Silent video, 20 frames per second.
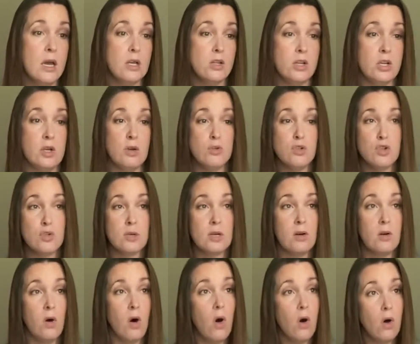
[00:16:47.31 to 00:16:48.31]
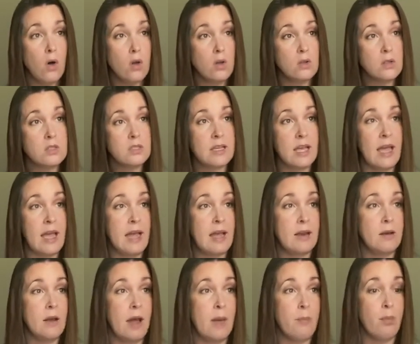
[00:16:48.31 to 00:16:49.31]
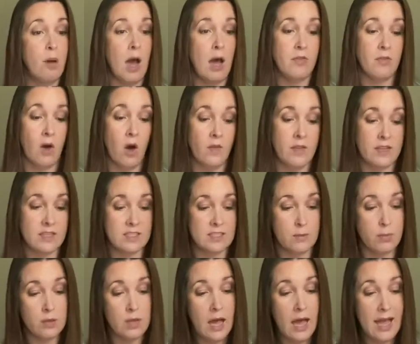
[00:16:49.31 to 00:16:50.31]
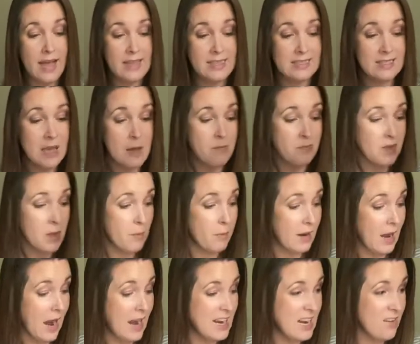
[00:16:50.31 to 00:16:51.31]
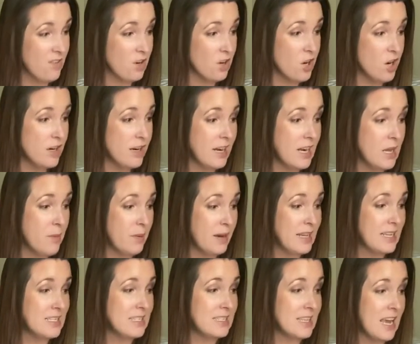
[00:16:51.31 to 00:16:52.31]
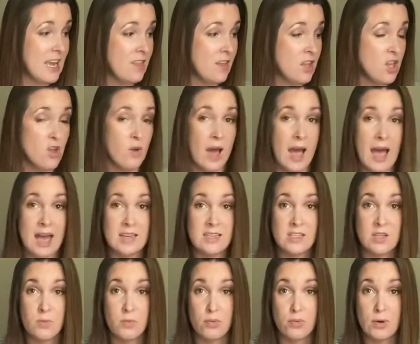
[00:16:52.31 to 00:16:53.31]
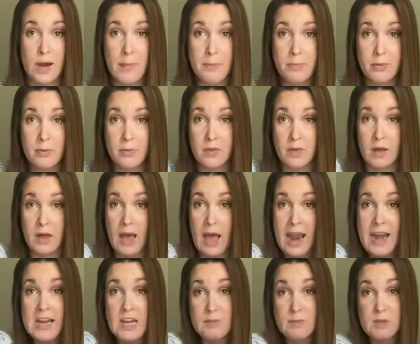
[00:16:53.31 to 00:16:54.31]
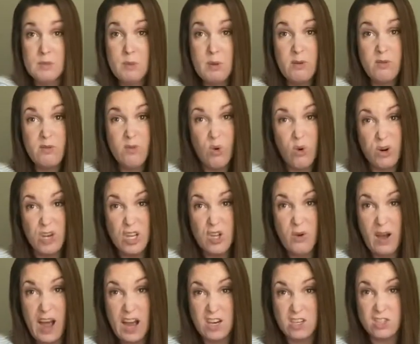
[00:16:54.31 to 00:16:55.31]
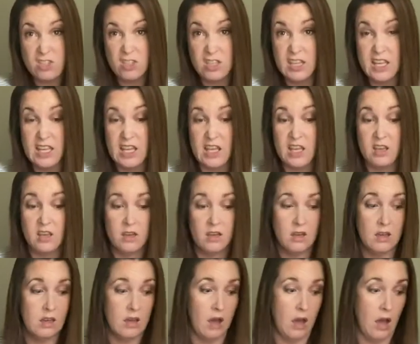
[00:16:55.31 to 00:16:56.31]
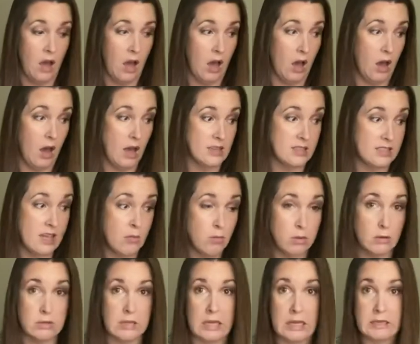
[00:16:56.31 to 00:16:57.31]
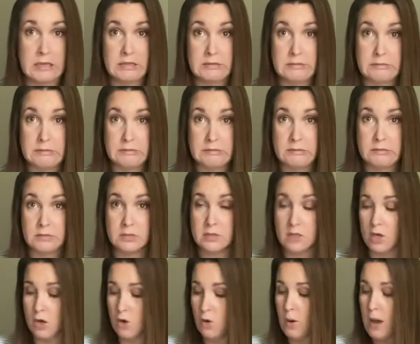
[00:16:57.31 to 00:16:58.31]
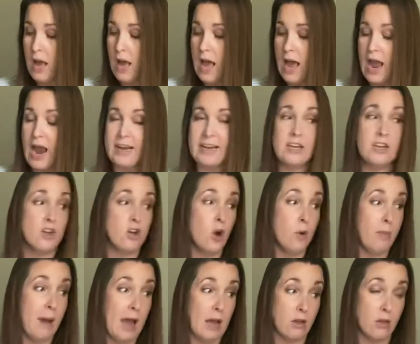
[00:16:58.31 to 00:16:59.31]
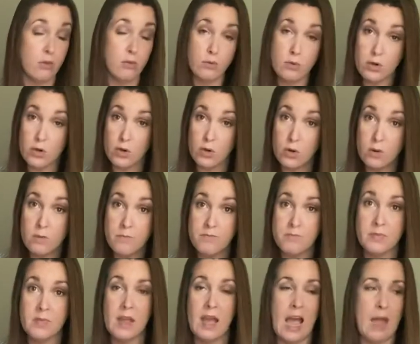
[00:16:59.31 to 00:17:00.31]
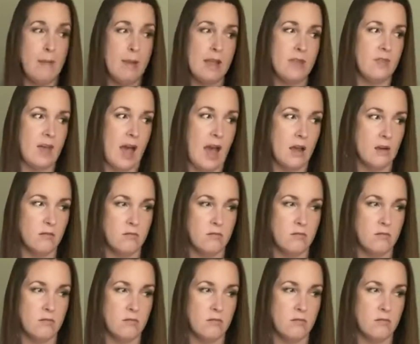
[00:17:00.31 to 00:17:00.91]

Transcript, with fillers: you know, drill holes and I bought all these supplies, but I never heard anybody say that you had to prep the items before you actually uh, assembled it. So I need to go back through, I made that,